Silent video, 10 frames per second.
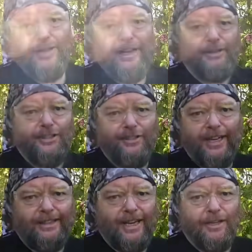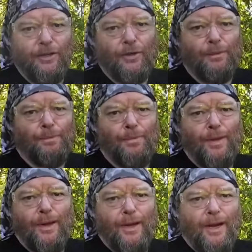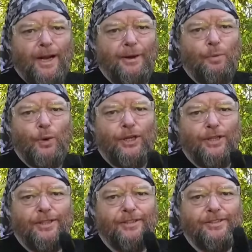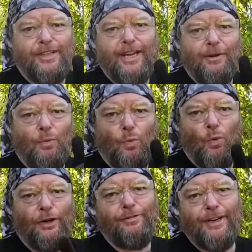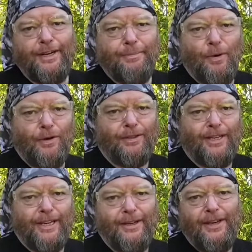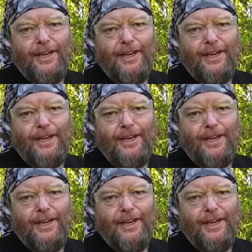So now you just let that cool. I will say one very important thing.